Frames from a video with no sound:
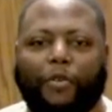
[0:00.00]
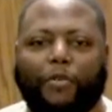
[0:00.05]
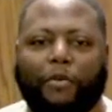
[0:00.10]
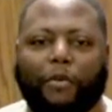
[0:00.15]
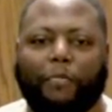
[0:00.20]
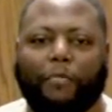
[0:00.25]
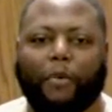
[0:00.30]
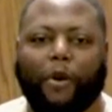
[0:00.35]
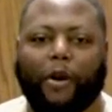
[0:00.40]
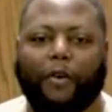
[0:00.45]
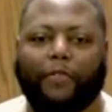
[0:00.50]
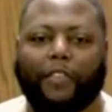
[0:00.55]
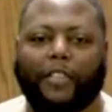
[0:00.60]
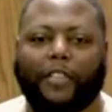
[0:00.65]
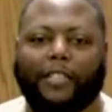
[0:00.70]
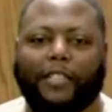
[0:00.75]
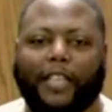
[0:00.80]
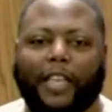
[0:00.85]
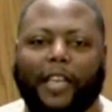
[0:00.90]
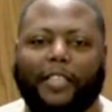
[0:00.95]
and marvelous
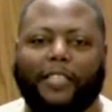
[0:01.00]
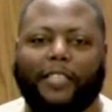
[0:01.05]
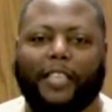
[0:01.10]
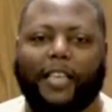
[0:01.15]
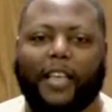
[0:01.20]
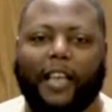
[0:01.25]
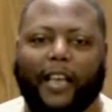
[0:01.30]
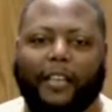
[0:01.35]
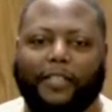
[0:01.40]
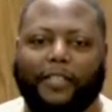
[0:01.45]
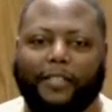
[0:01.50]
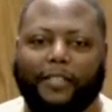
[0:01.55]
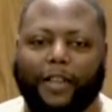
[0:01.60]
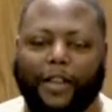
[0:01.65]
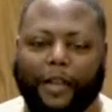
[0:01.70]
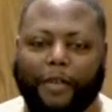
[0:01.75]
things he has done.